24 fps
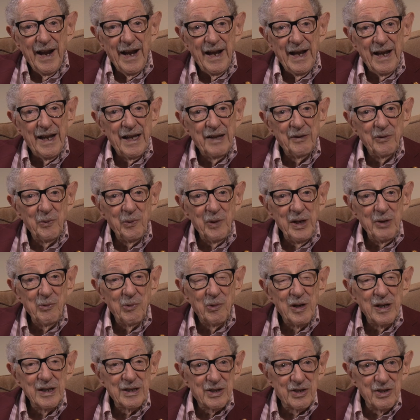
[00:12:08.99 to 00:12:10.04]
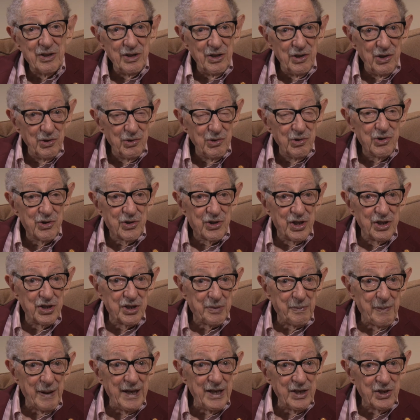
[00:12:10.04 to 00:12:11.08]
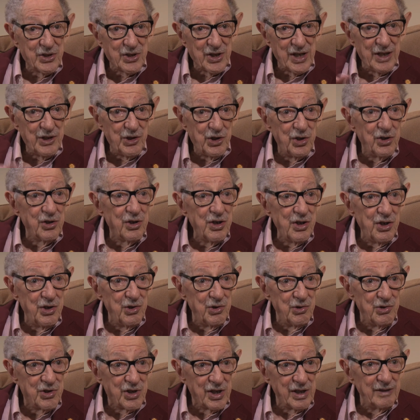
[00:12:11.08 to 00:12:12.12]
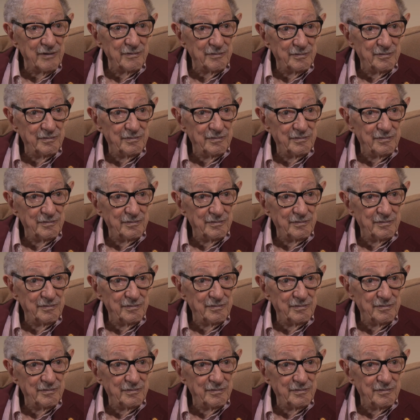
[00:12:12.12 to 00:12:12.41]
and we want to use the space that you're using.